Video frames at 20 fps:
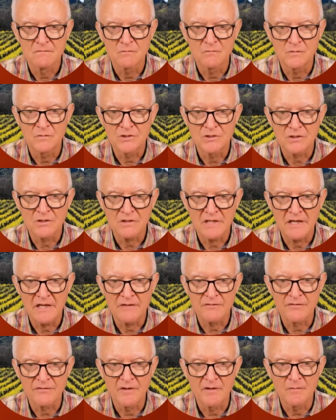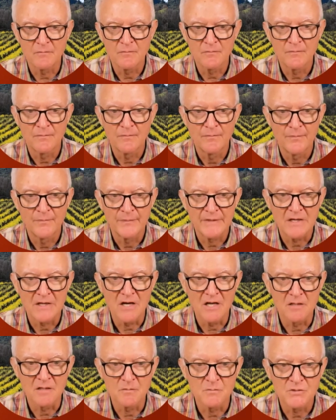We took that from
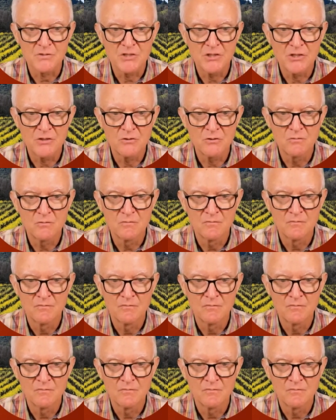column 2.